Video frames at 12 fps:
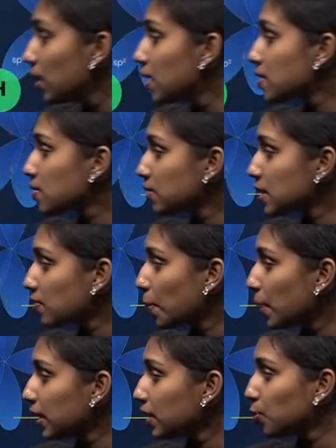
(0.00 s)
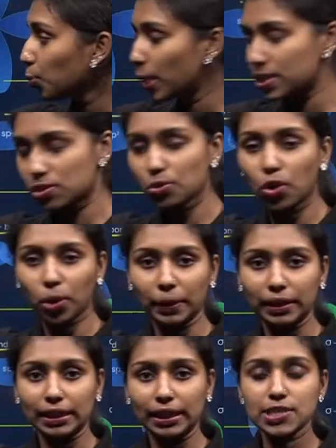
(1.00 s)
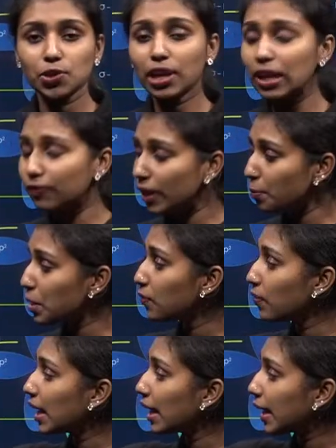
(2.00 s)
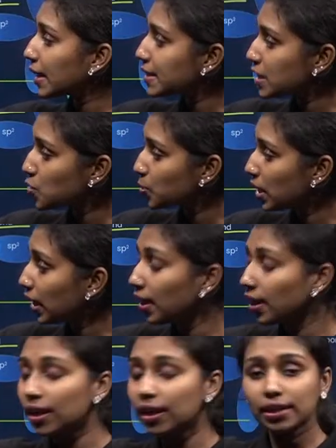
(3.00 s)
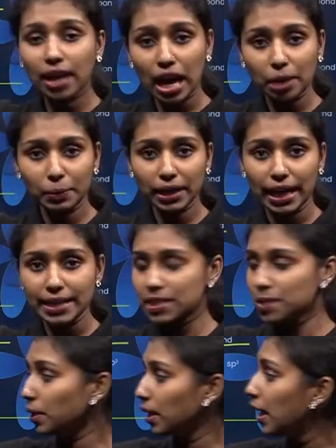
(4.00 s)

So this will be the 2s2 orbital. So if I am giving an energy to the carbon atom,